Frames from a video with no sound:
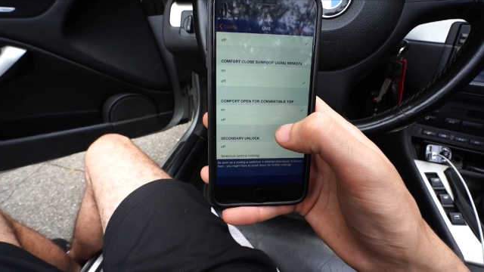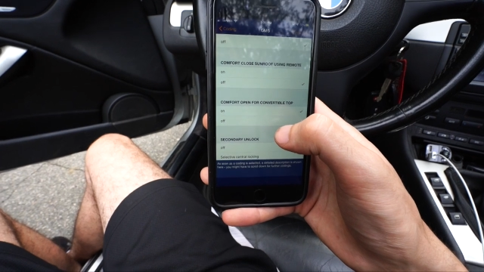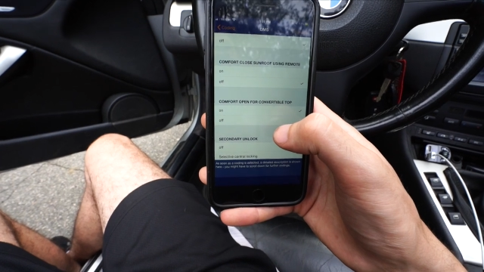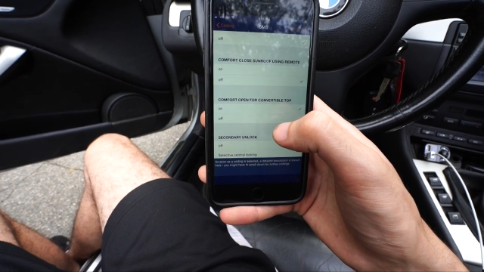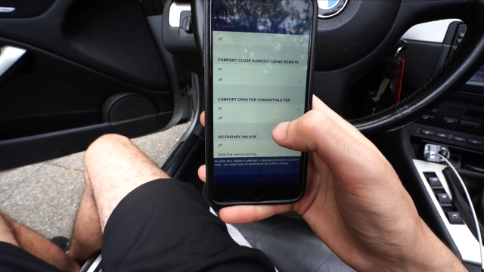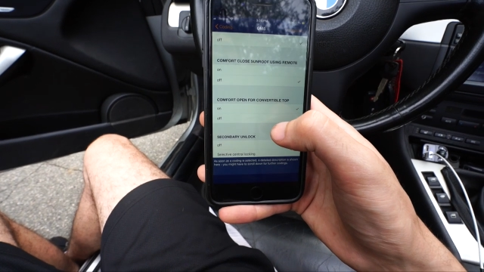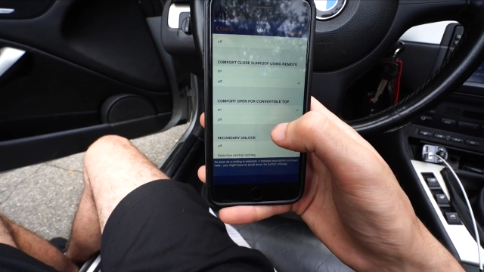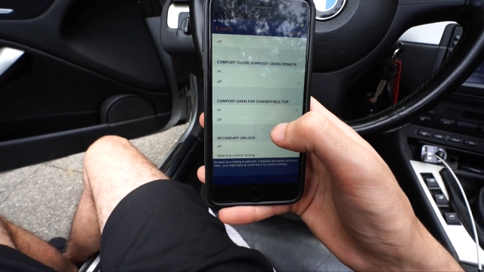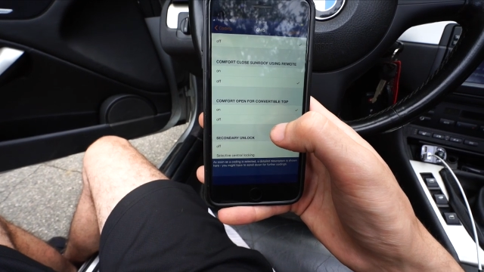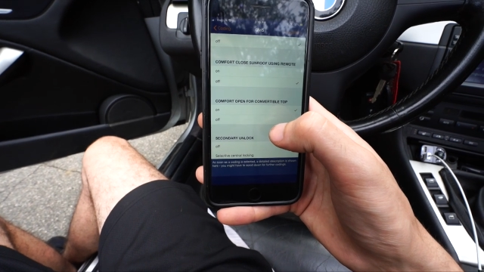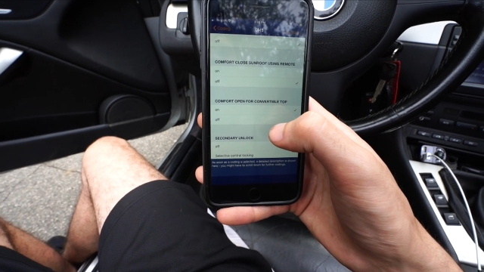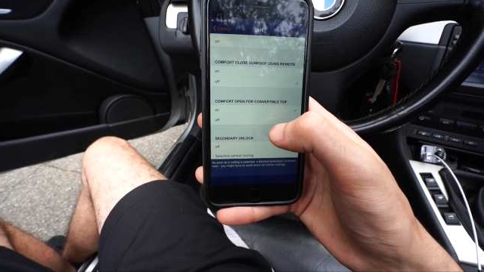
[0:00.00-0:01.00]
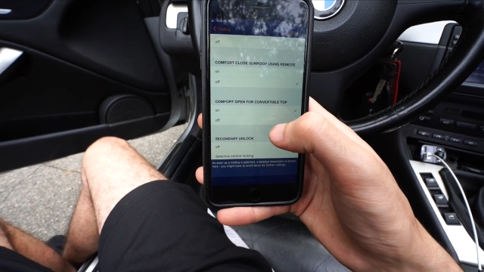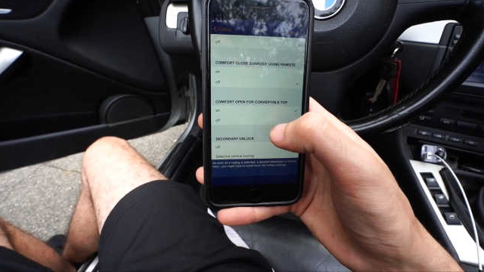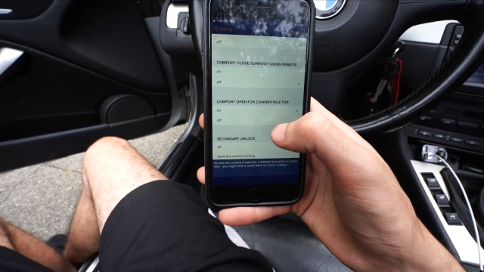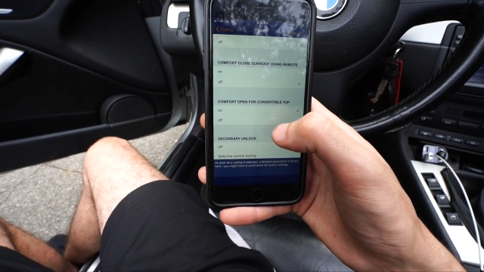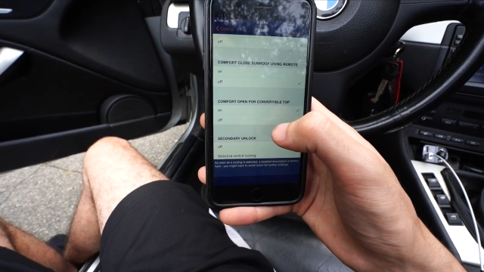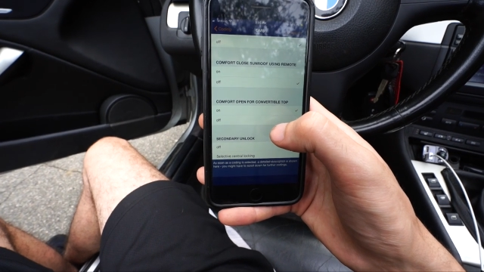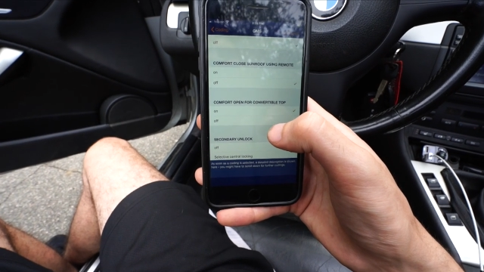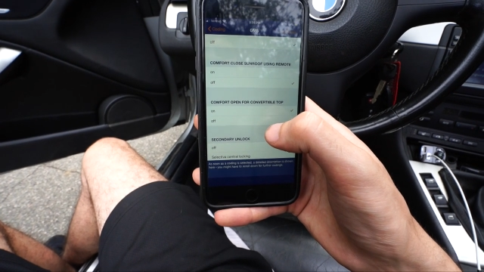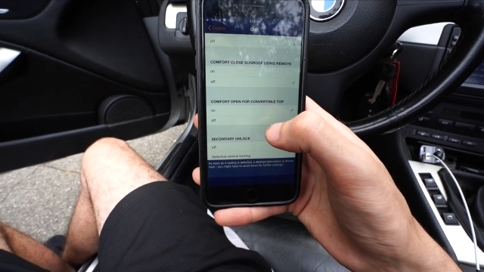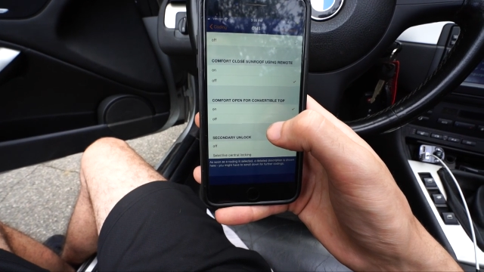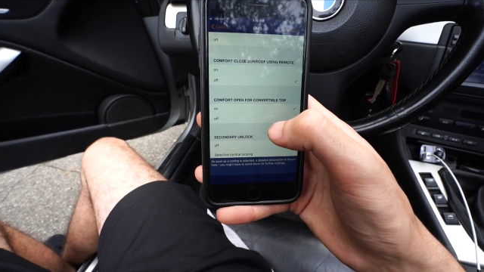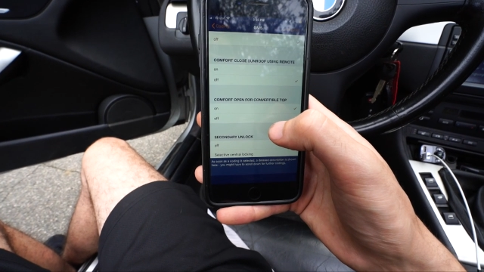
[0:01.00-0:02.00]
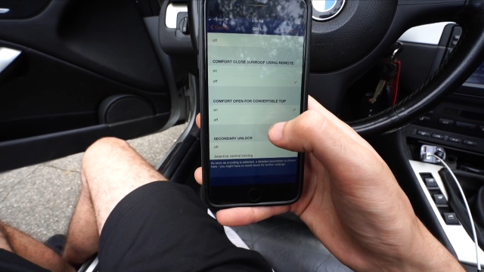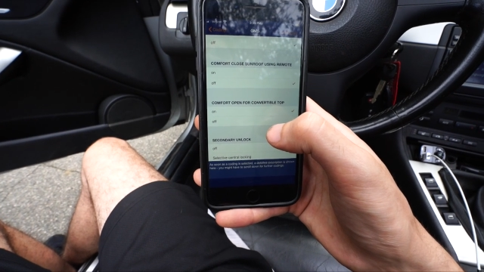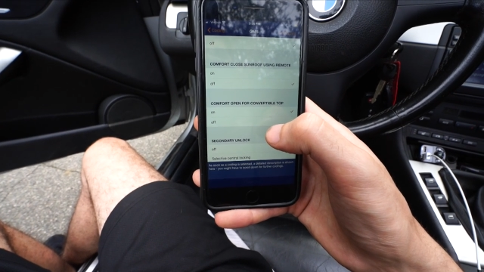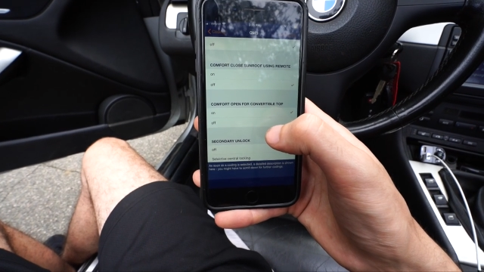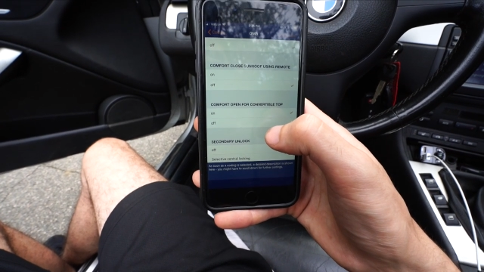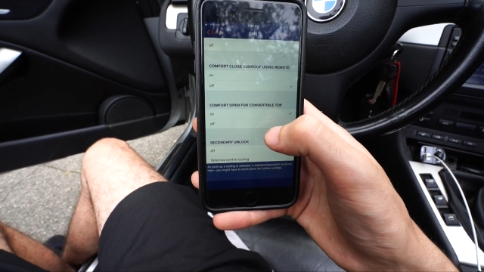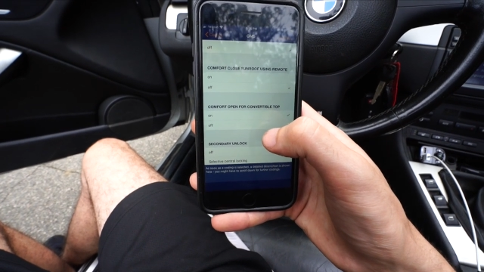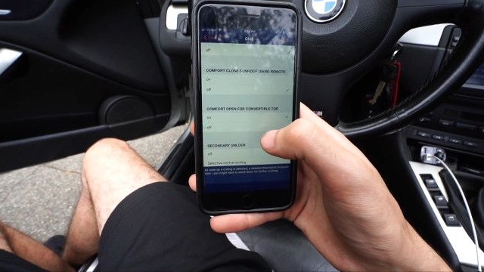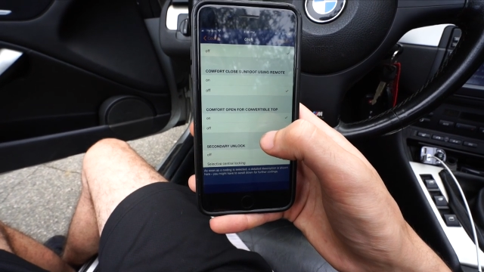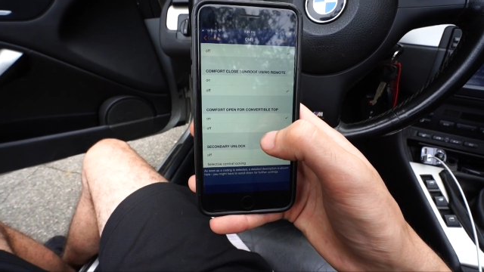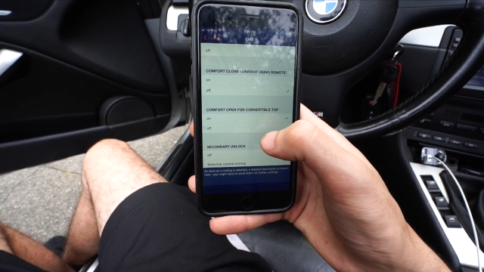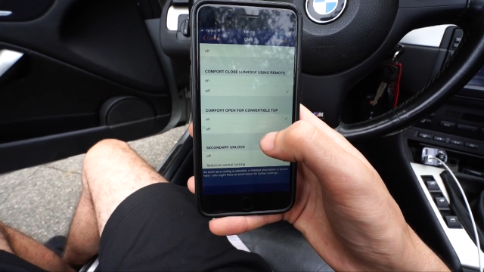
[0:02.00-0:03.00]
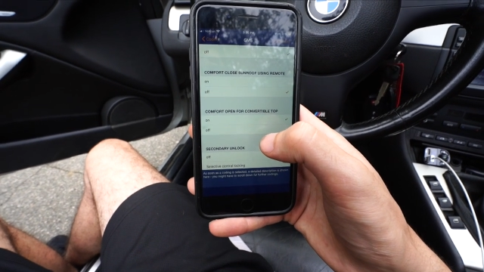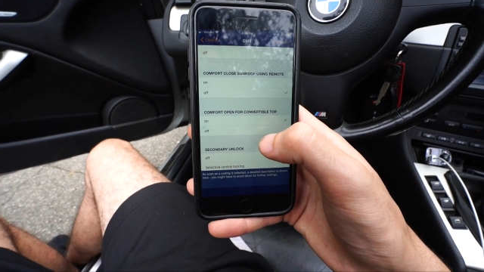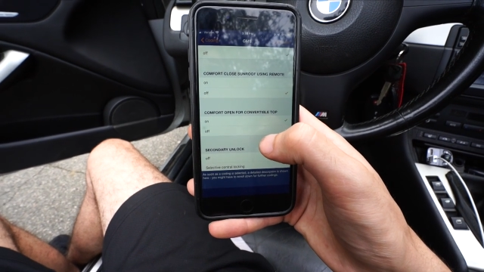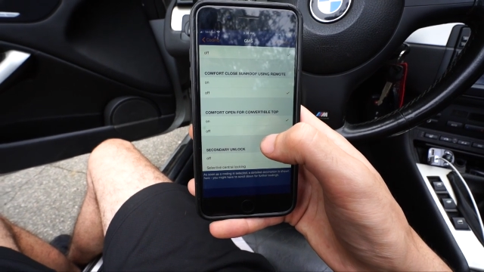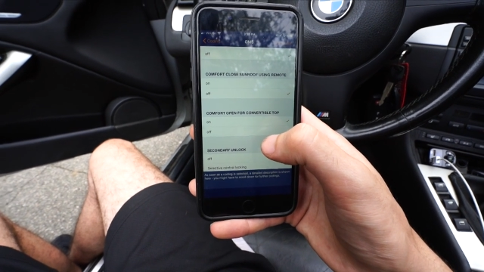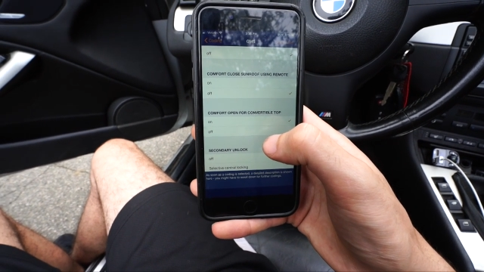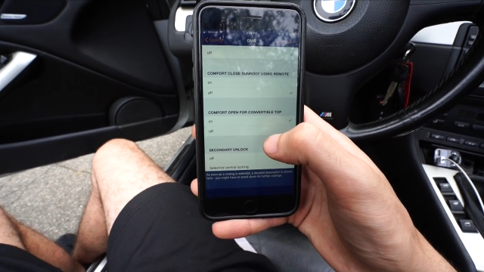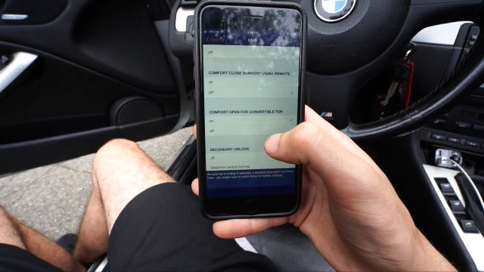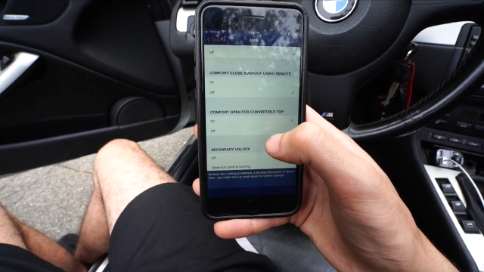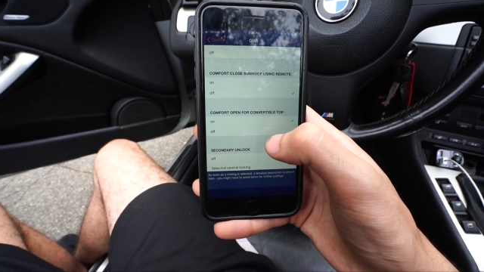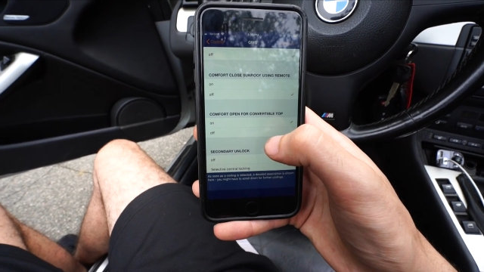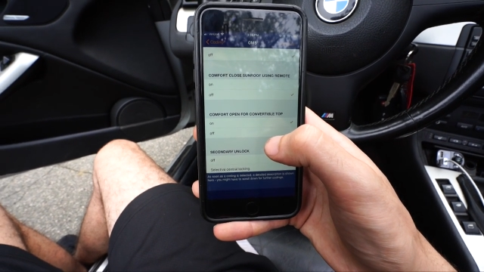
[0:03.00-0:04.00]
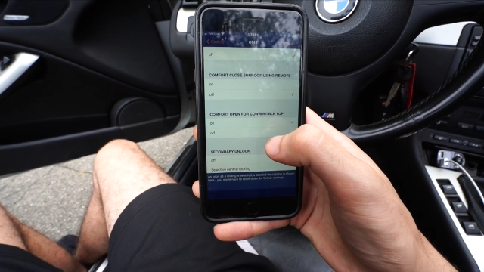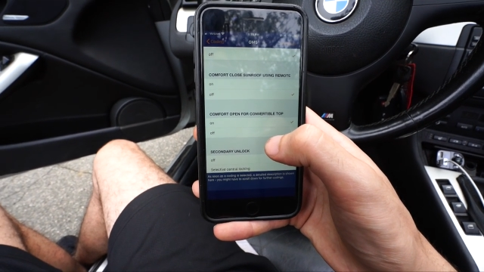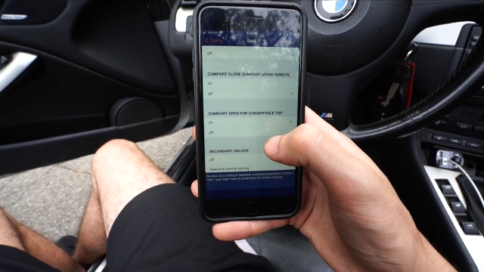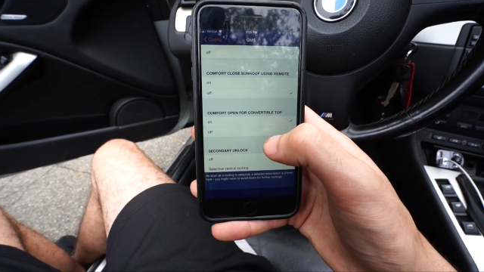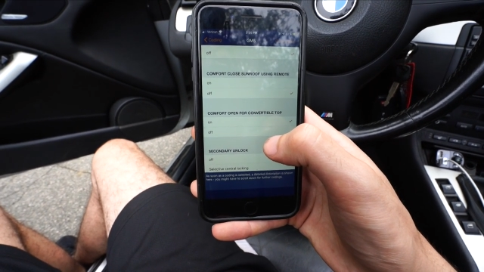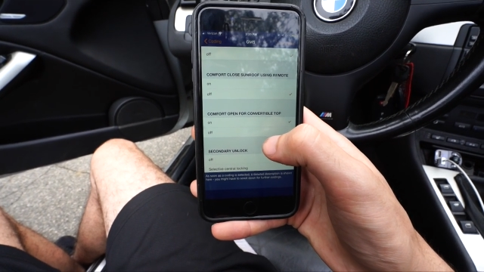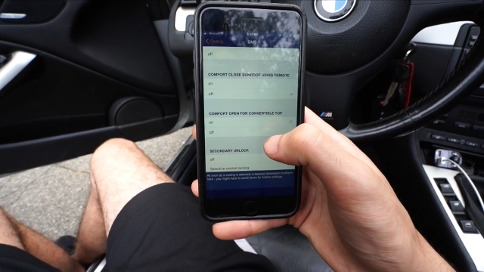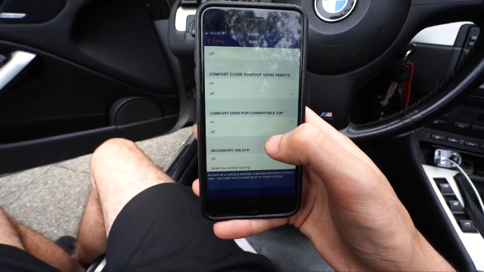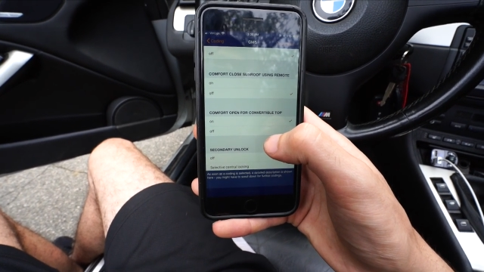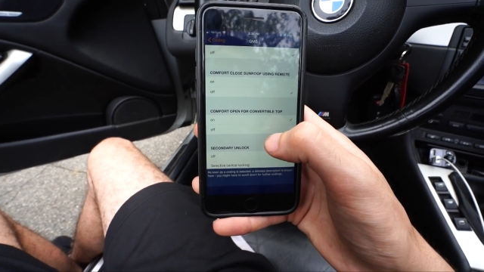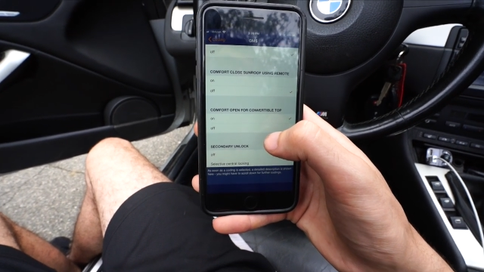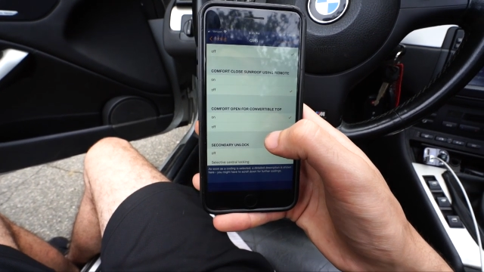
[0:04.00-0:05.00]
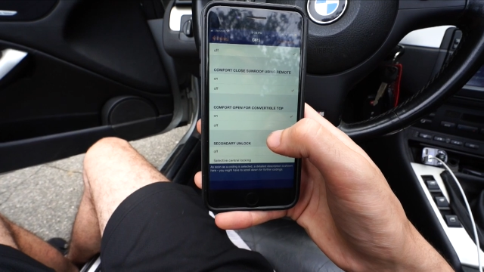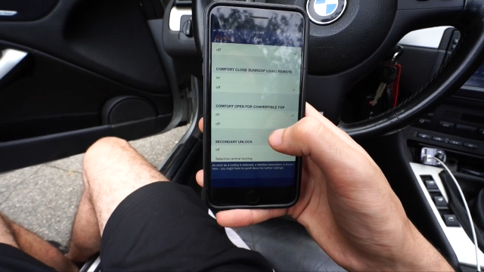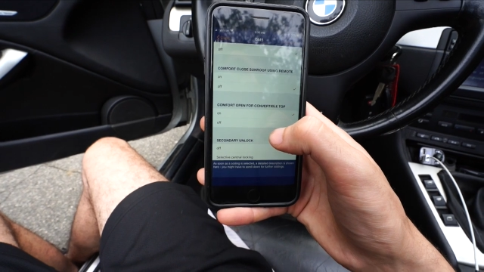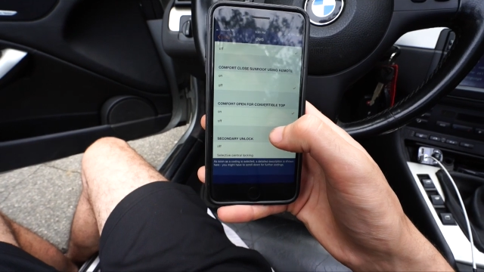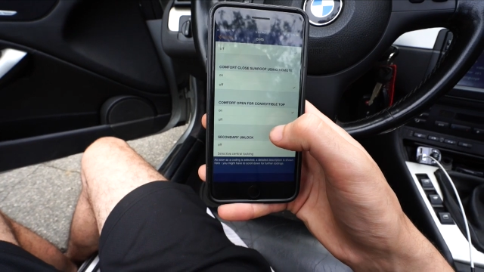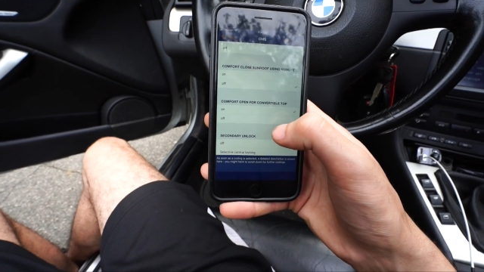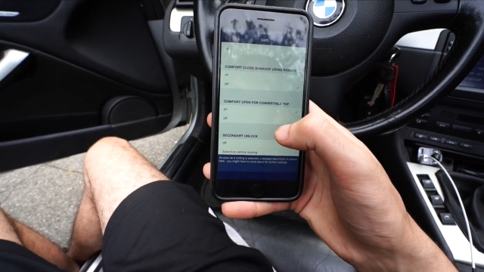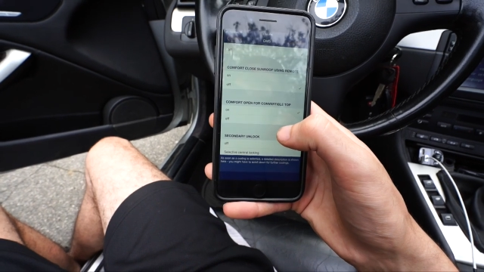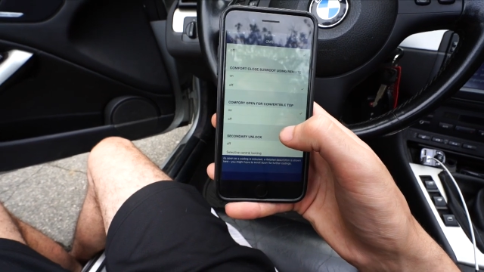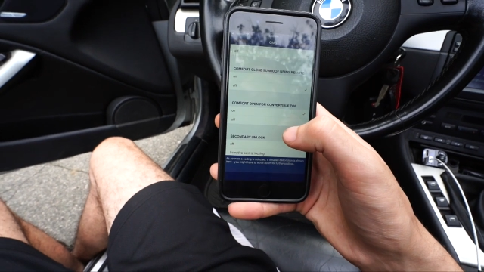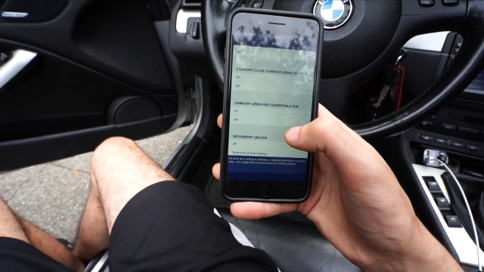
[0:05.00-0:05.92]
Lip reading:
(no speaker visible)